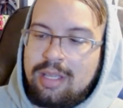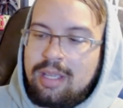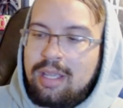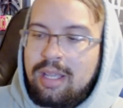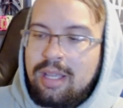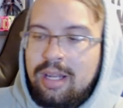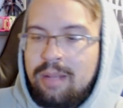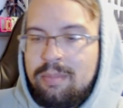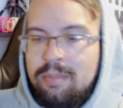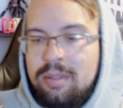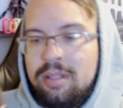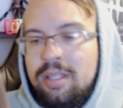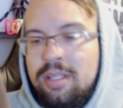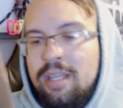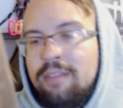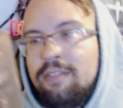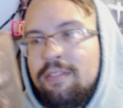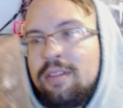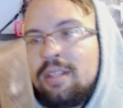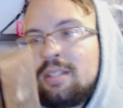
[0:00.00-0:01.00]
And I
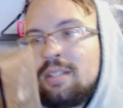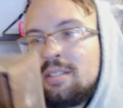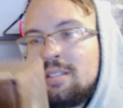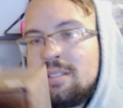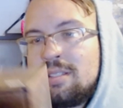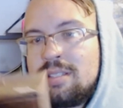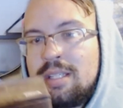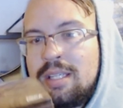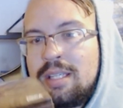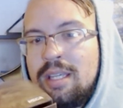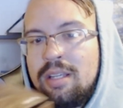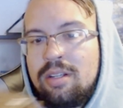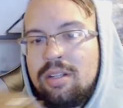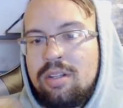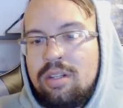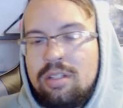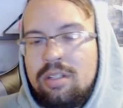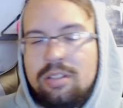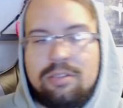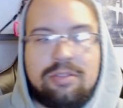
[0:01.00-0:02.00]
believe this is the King
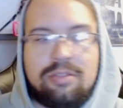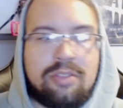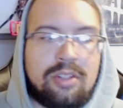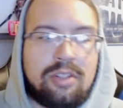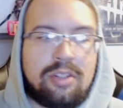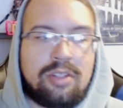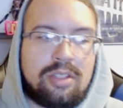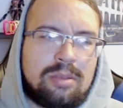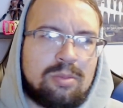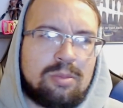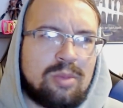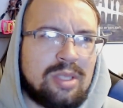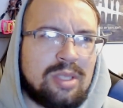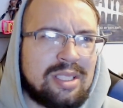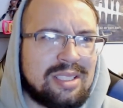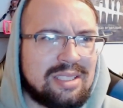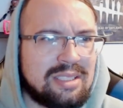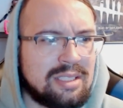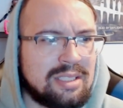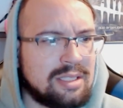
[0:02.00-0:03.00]
Kong from what,
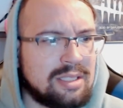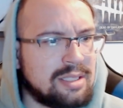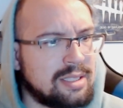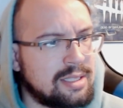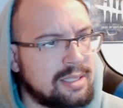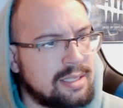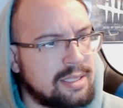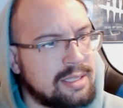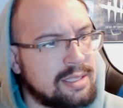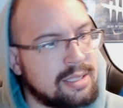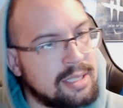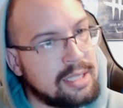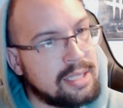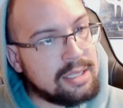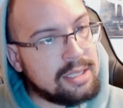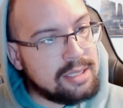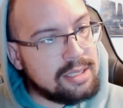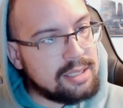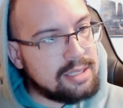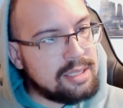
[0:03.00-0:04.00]
the
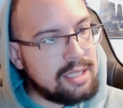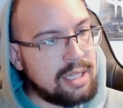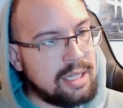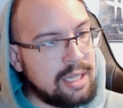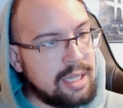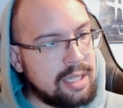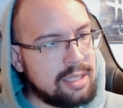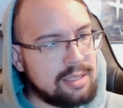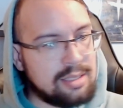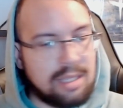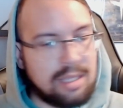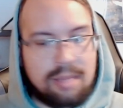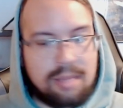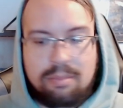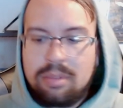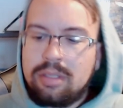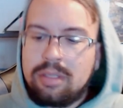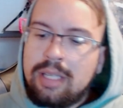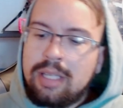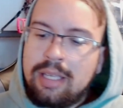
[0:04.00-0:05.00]
60s, I
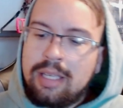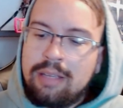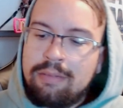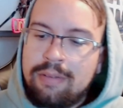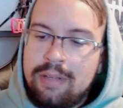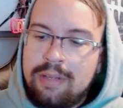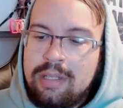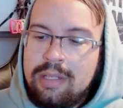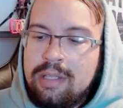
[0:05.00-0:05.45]
believe.